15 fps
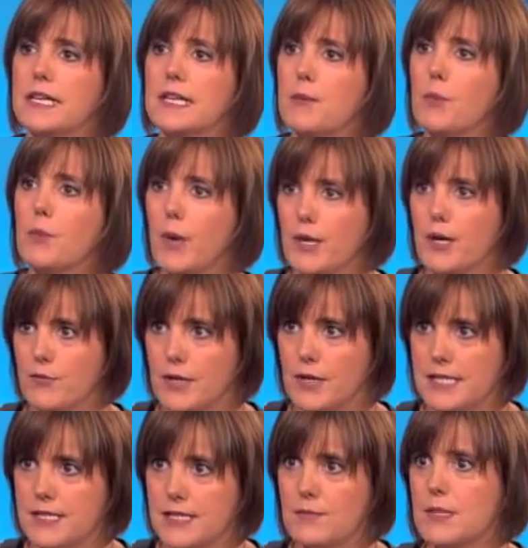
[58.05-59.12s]
the #1
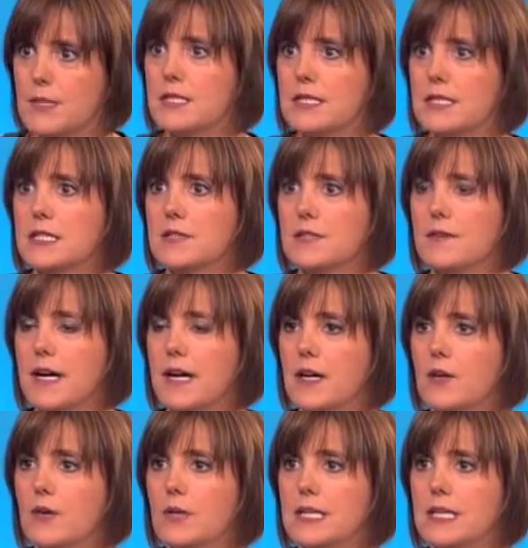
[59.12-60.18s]
reason businesses
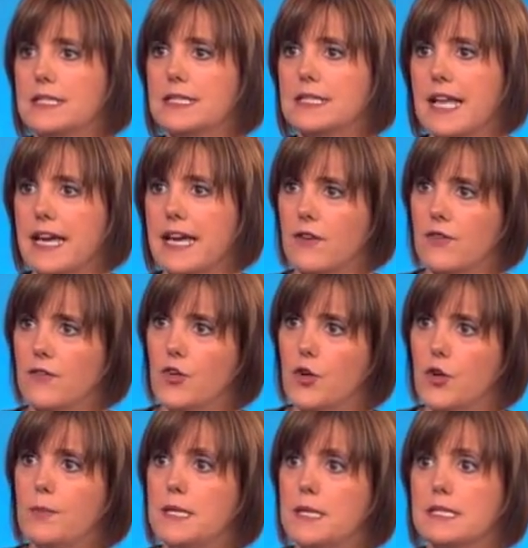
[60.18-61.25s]
fail is lack of
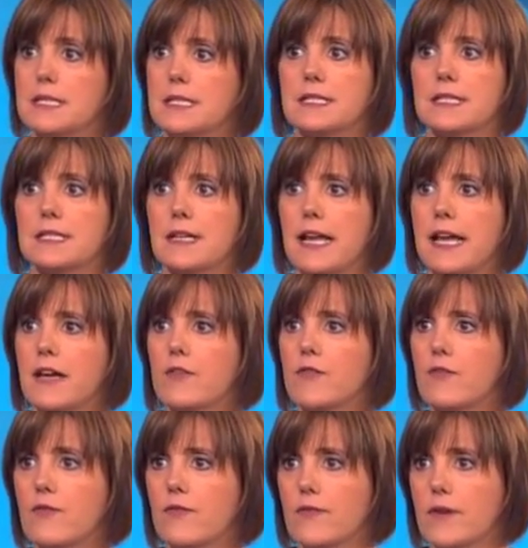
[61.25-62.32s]
new business and lack
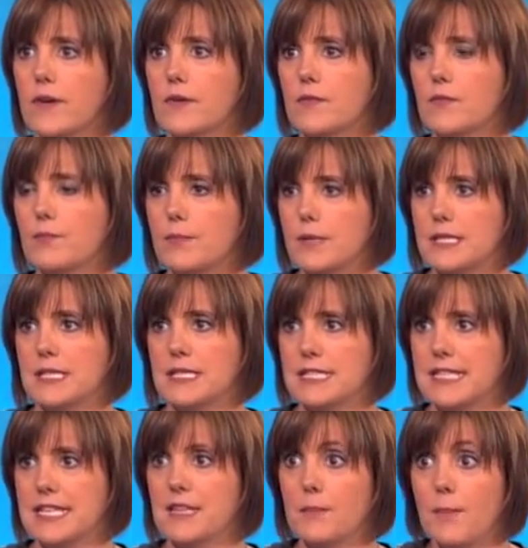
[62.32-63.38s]
of
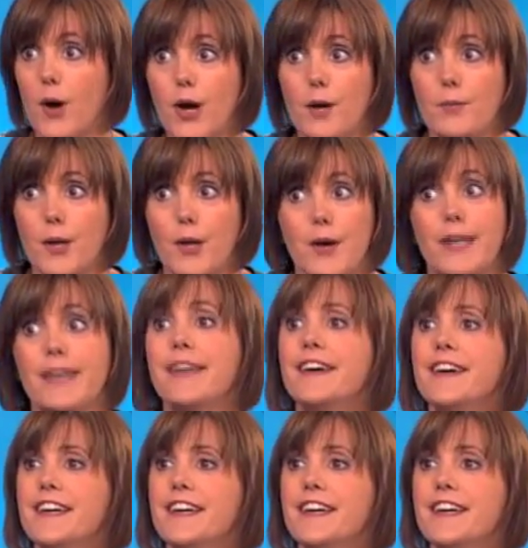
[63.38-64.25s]
business in the pipeline.